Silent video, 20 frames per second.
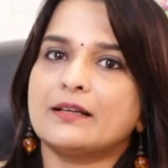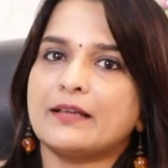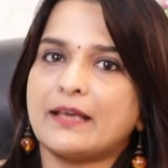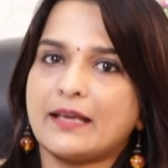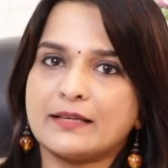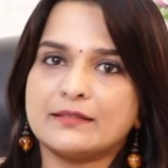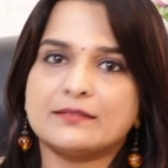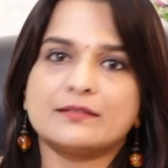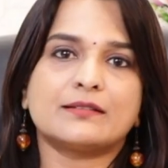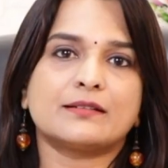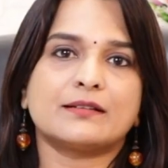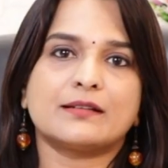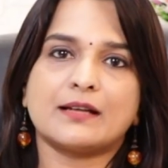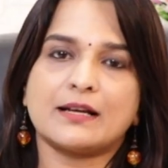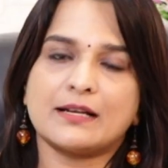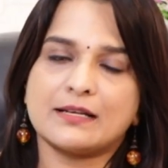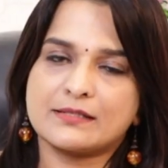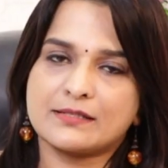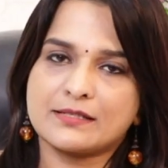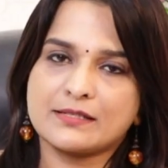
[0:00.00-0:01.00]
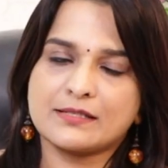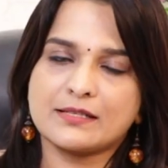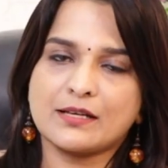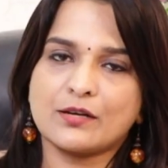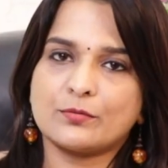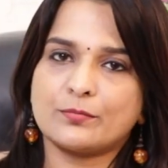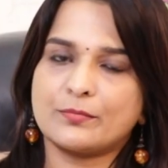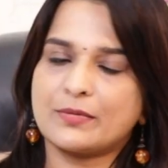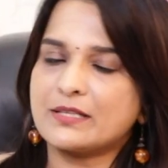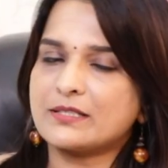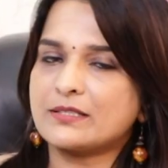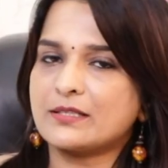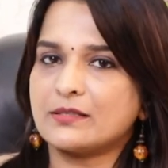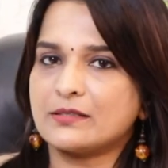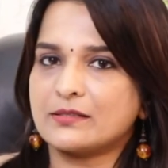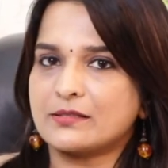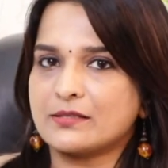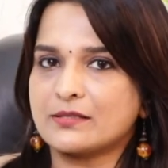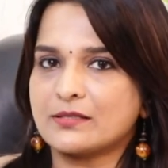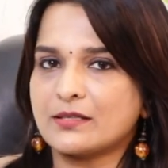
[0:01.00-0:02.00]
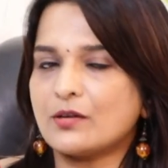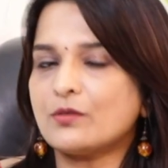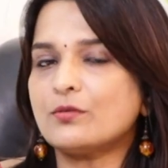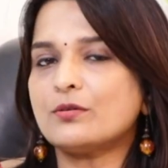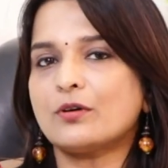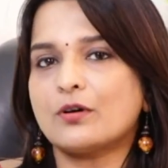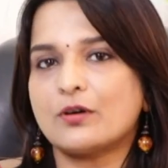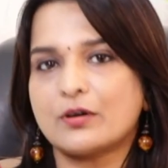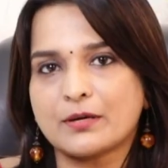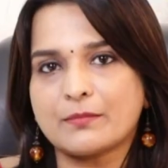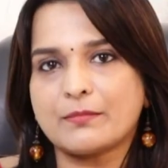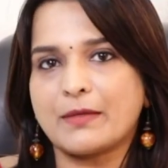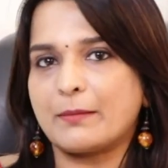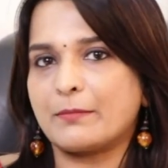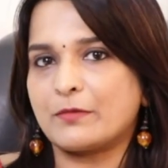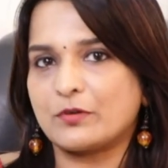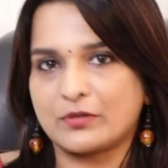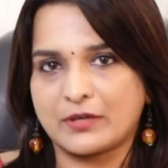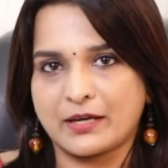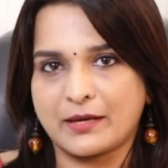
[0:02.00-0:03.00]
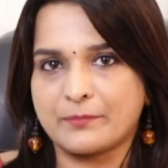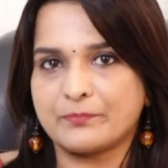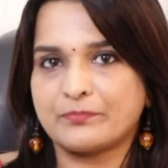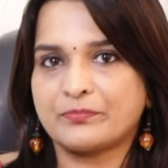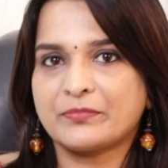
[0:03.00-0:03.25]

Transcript: either a ultrasound, breast ultrasound, or a mammogram.